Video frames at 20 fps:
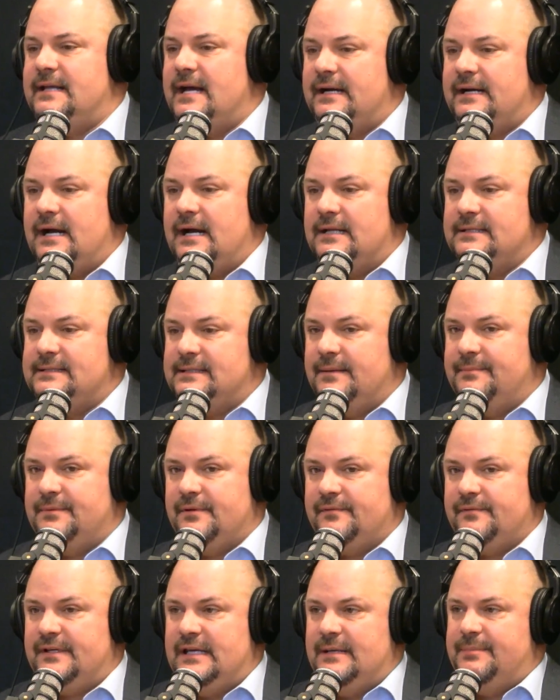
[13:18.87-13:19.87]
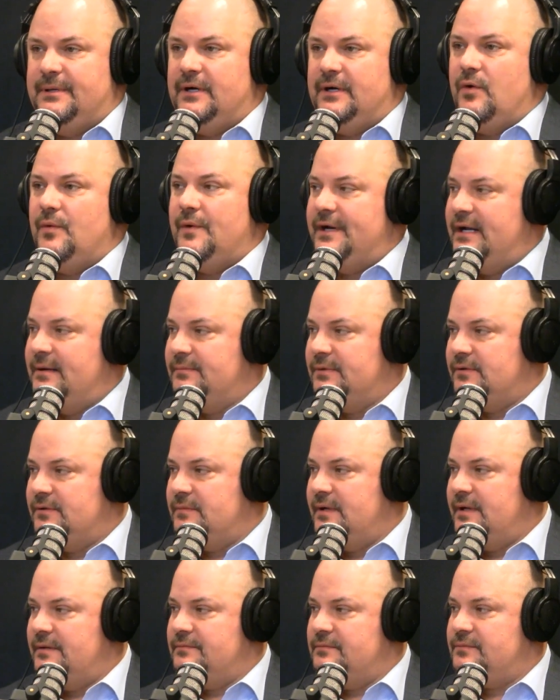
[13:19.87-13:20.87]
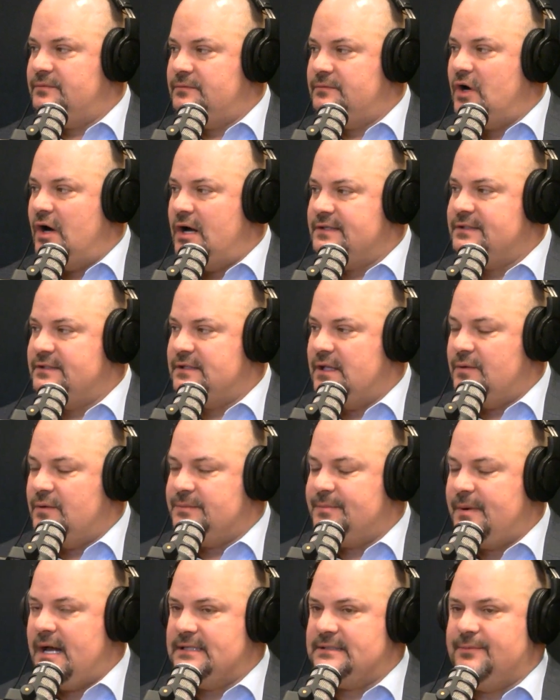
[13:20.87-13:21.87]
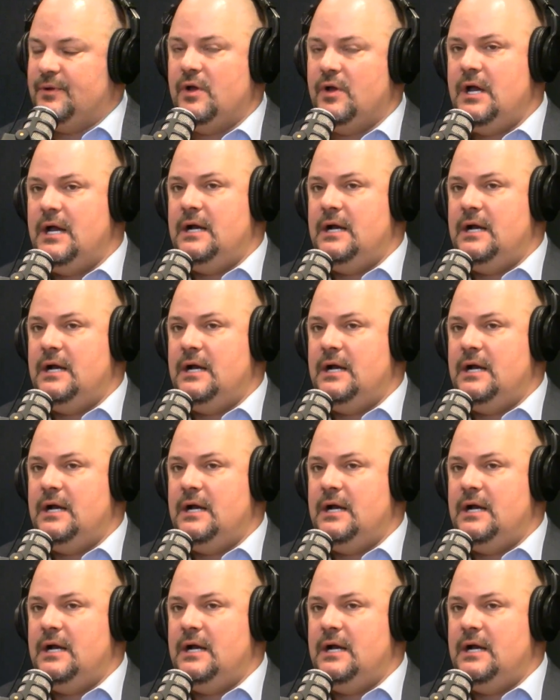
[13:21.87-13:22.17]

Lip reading: that concept of keeping O&M costs as low as possible.